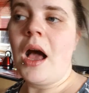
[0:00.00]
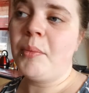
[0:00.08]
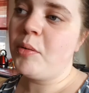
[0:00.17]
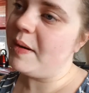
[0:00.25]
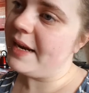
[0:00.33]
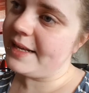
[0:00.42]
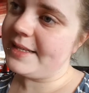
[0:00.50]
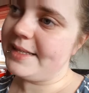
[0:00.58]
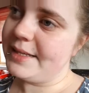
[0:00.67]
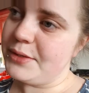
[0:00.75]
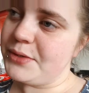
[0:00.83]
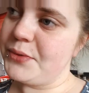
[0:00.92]
I'll probably
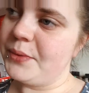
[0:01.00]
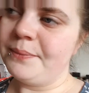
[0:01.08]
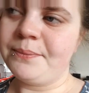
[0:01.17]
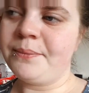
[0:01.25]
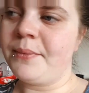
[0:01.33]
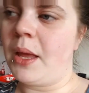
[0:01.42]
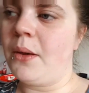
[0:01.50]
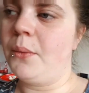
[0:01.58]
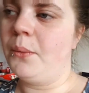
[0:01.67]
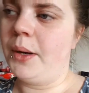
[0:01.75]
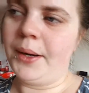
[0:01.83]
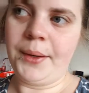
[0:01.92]
next see you
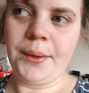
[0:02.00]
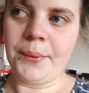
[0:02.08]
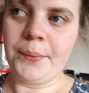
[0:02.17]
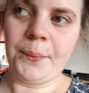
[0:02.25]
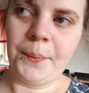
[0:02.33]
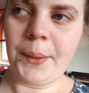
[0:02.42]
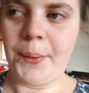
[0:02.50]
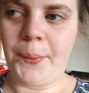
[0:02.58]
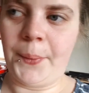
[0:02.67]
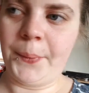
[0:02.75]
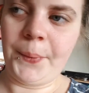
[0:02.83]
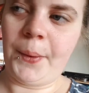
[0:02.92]
when we are
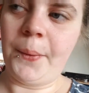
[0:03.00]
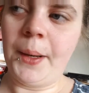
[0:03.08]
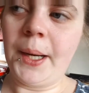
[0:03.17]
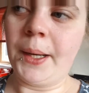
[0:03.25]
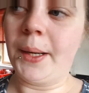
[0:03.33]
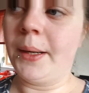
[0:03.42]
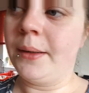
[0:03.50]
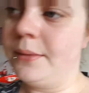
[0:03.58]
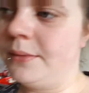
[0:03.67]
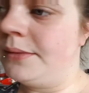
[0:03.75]
on our way